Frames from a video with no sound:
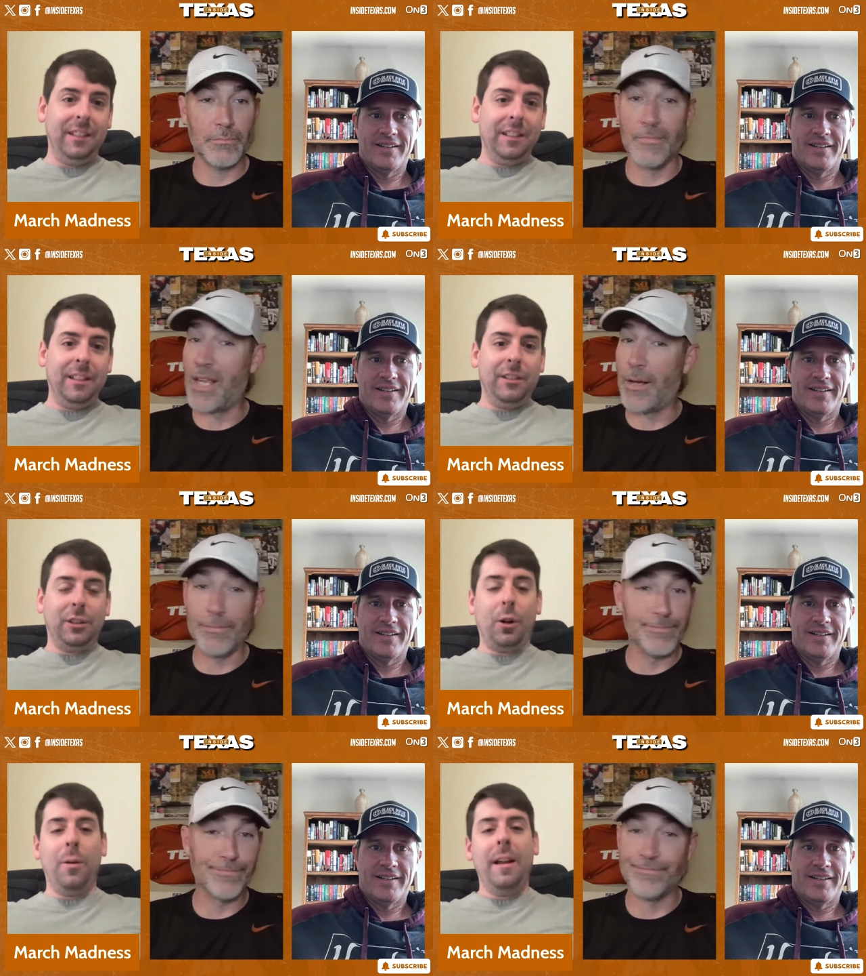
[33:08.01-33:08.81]
Speaker 1: No.
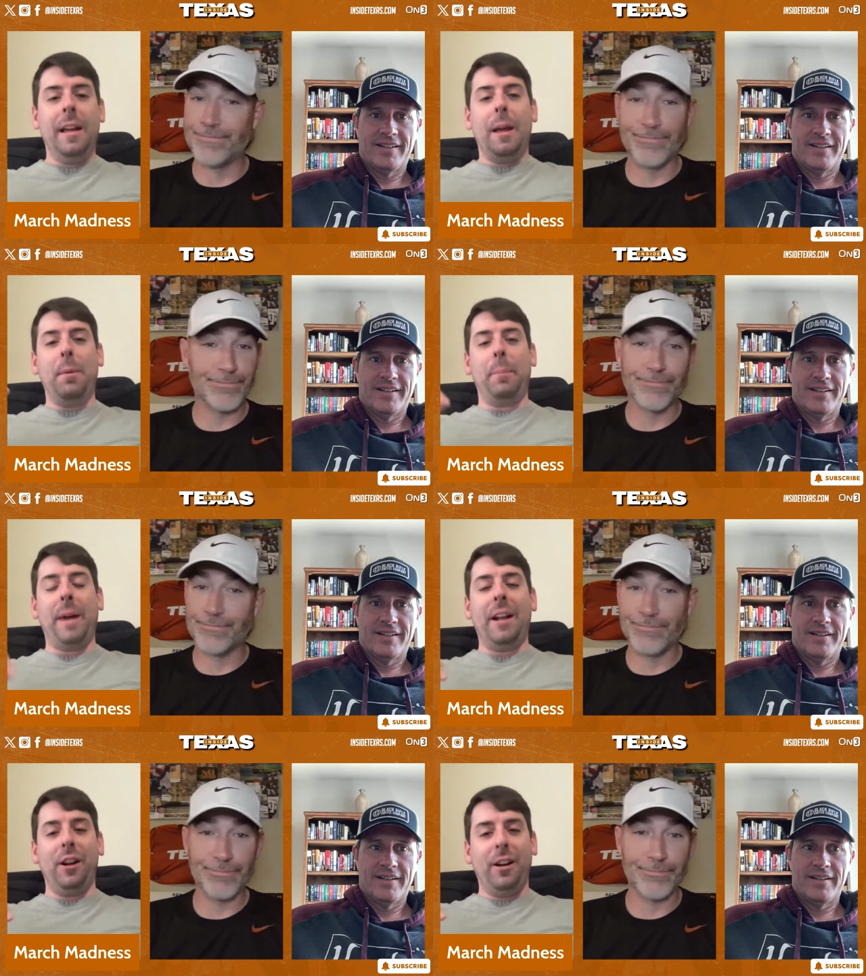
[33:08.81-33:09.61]
So it'd be
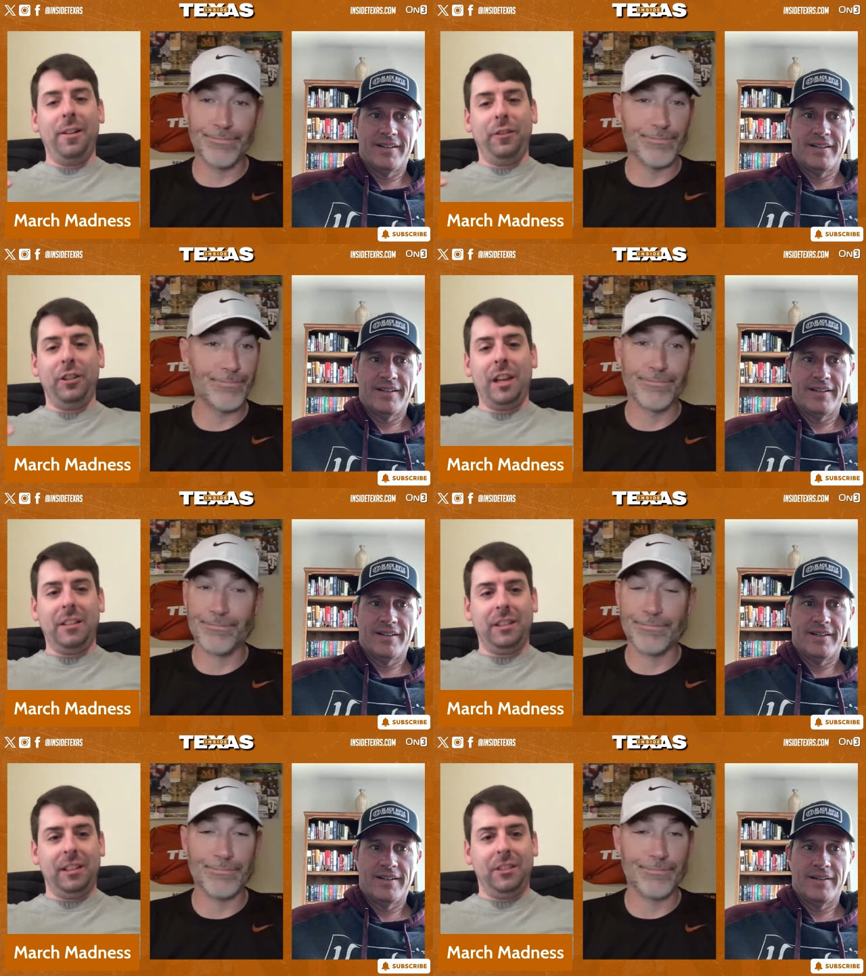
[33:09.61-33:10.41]
better for
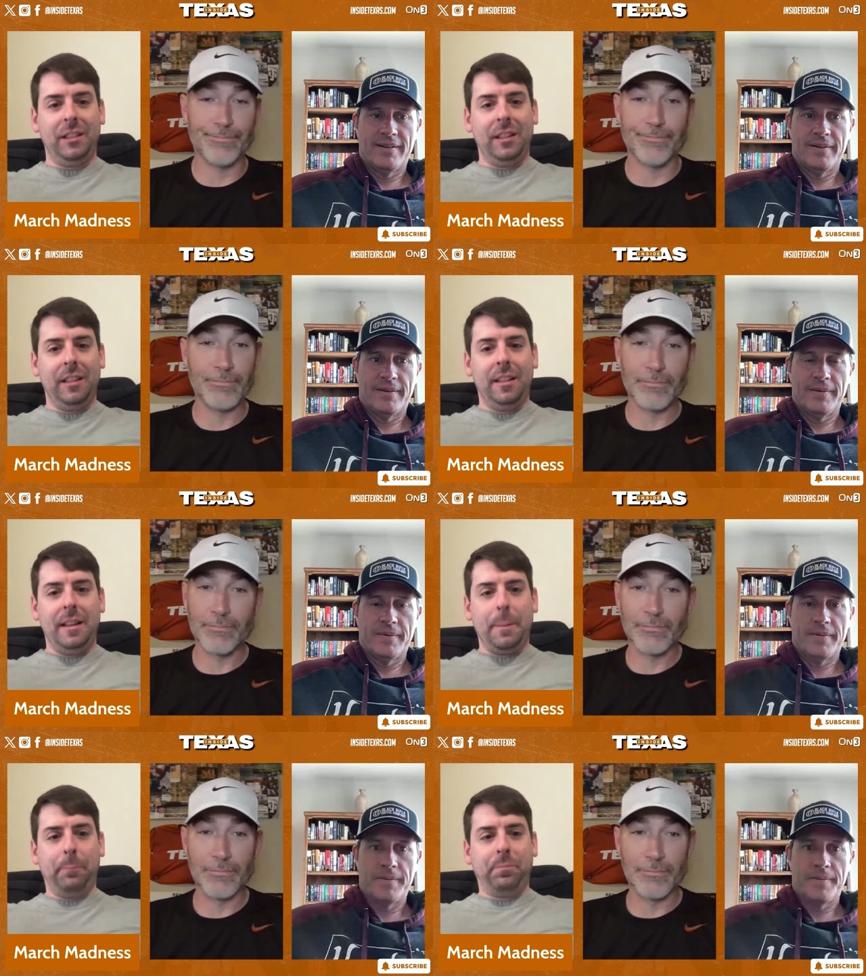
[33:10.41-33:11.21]
Texas
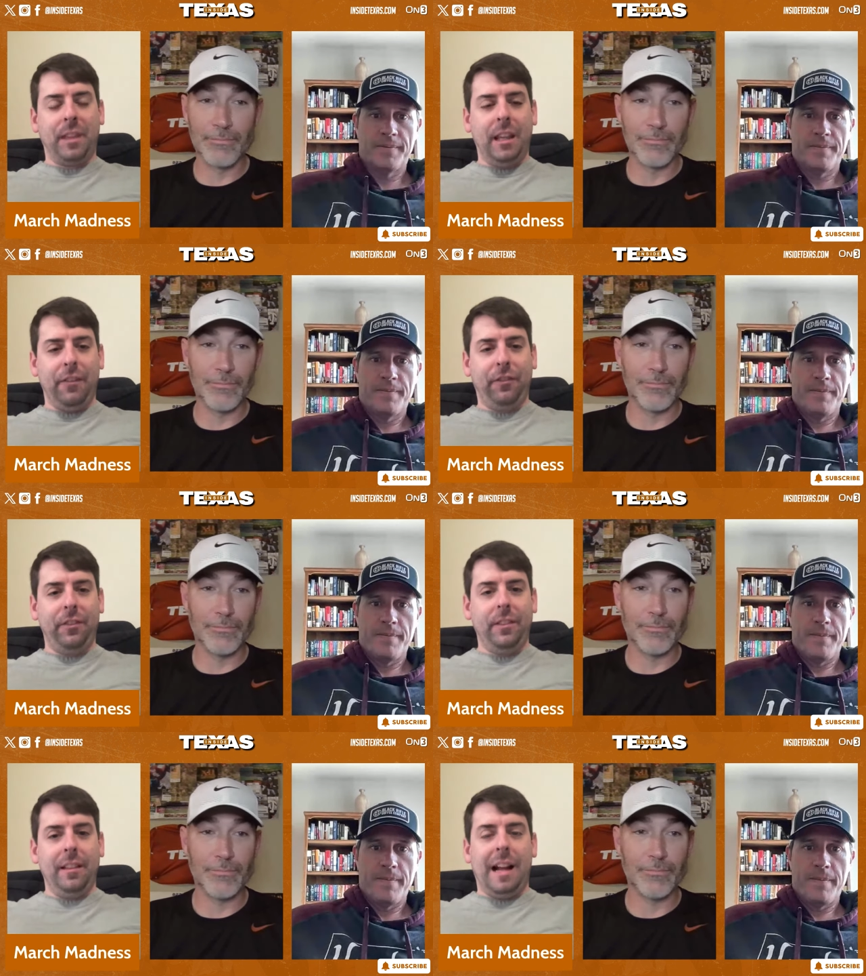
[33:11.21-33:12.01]
if
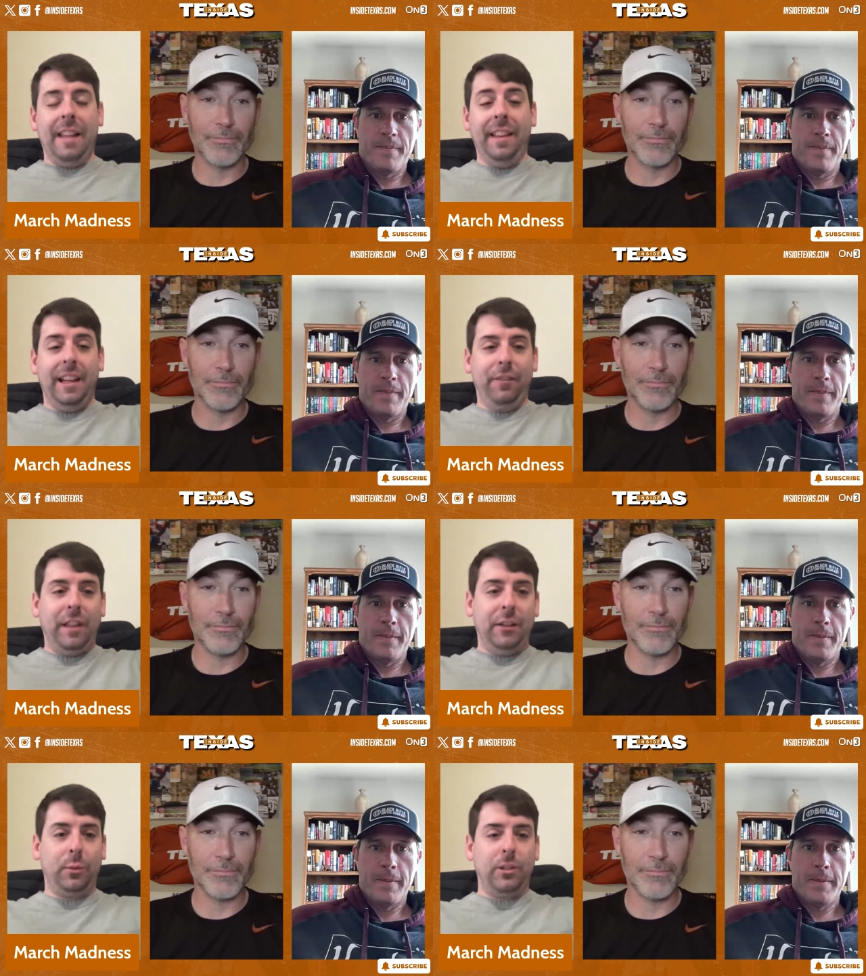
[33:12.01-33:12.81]
I think if
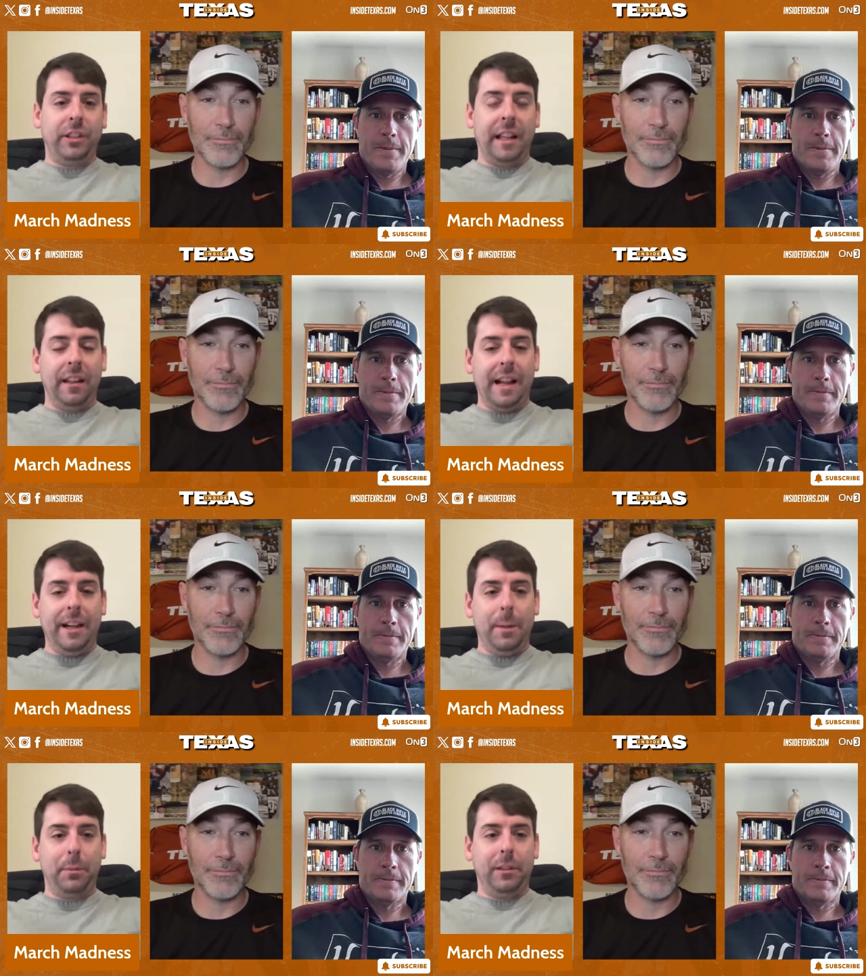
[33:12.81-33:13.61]
they switch that
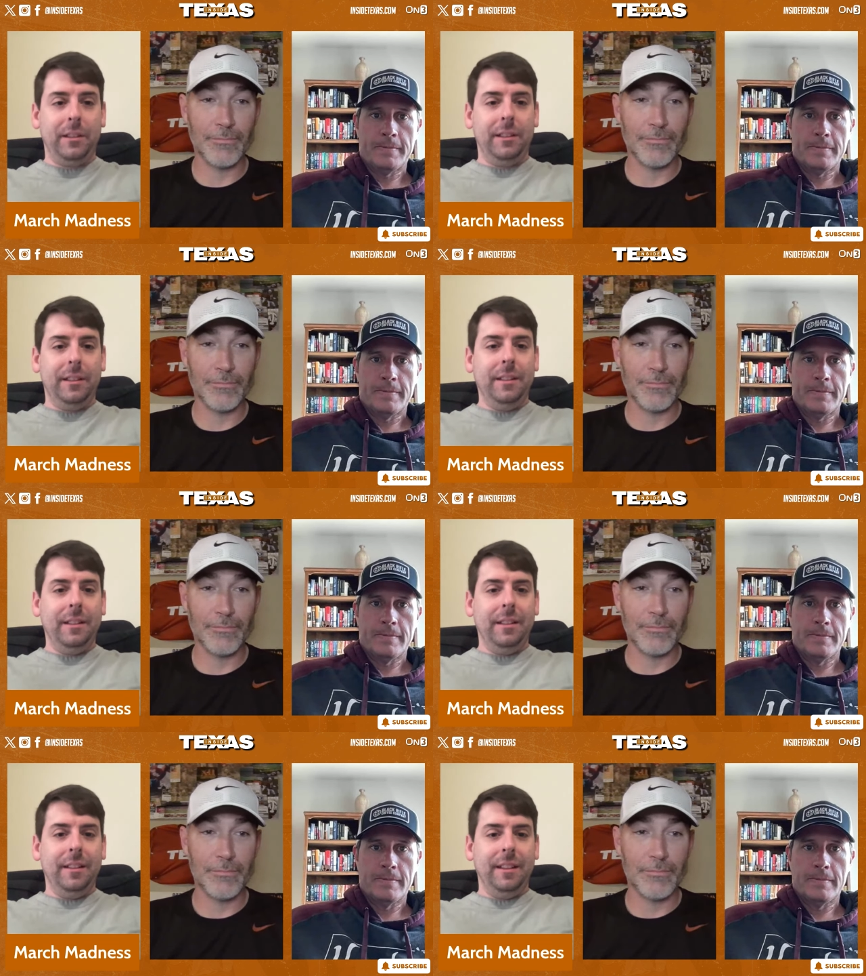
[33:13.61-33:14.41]
lineup,
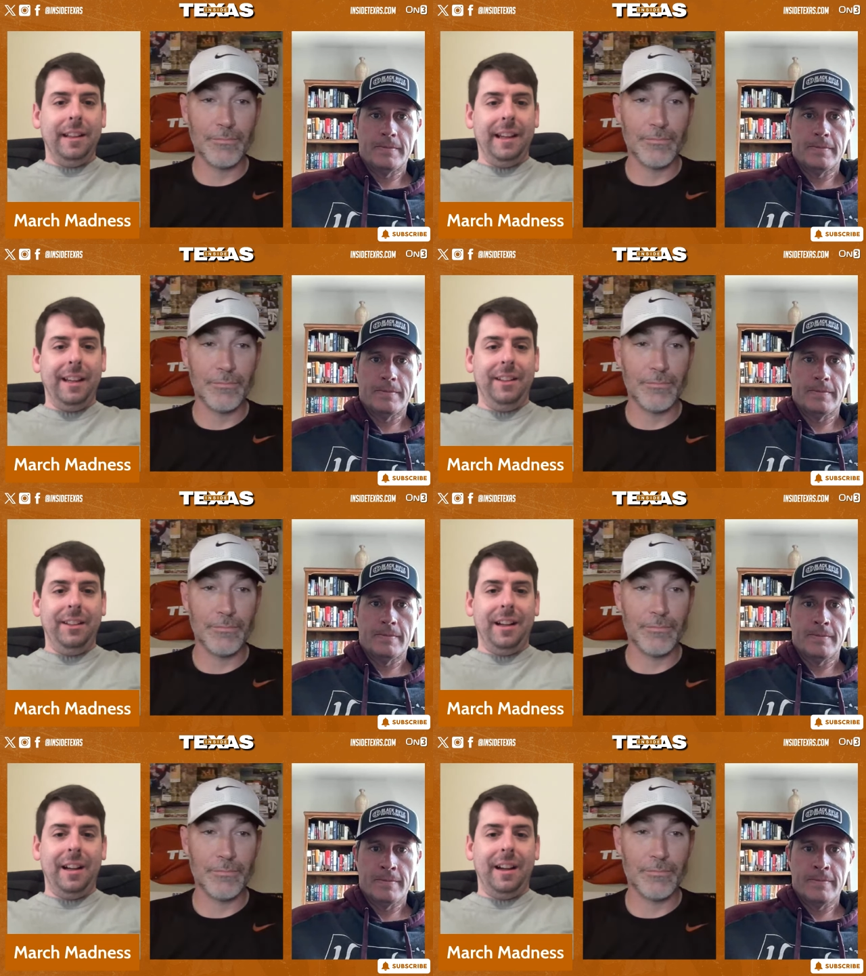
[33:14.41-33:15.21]

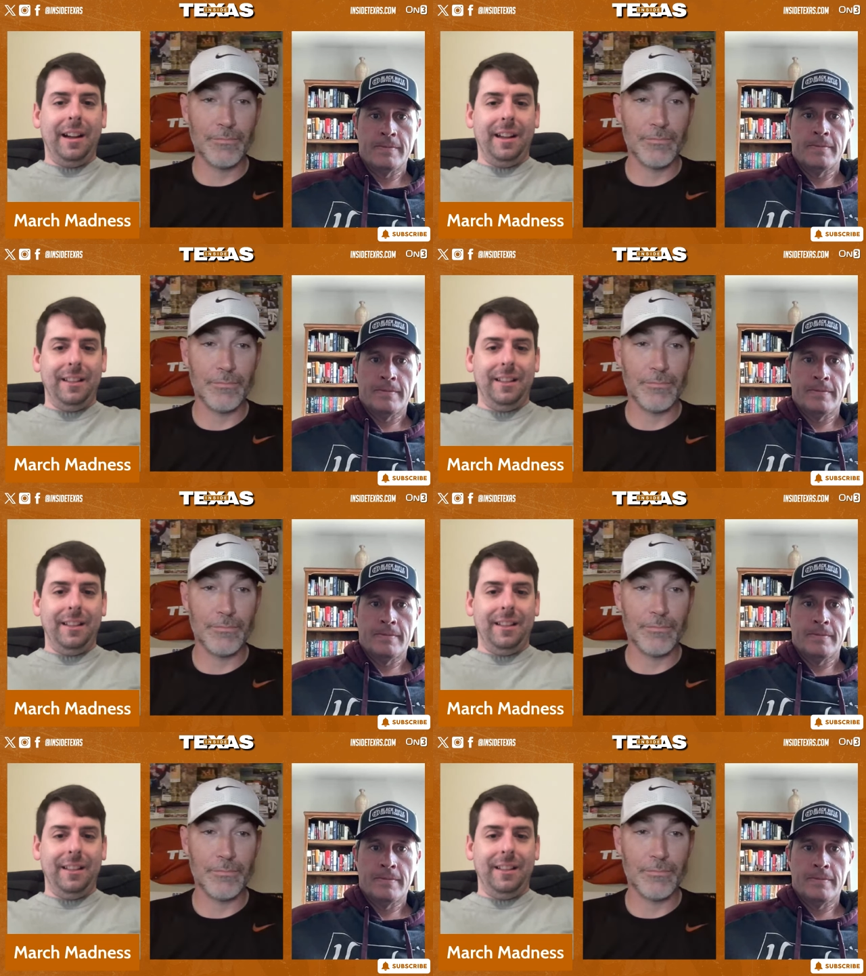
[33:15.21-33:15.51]
and uh,